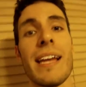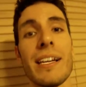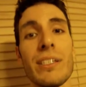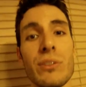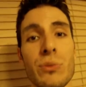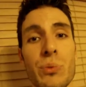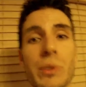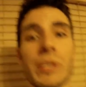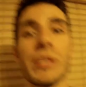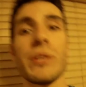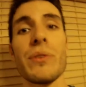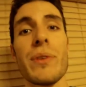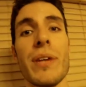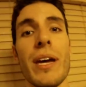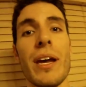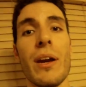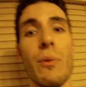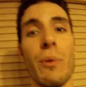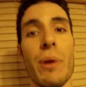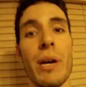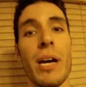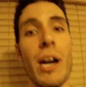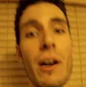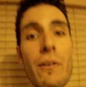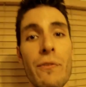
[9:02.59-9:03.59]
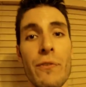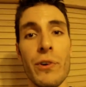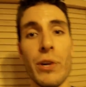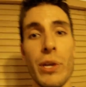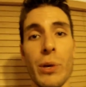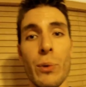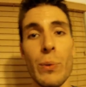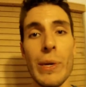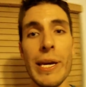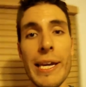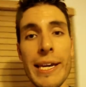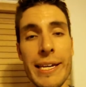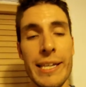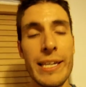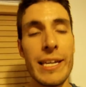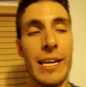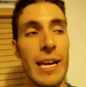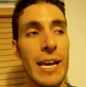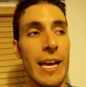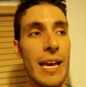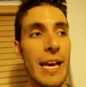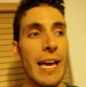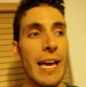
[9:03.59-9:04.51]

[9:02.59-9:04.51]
Next week, you got a recovery week.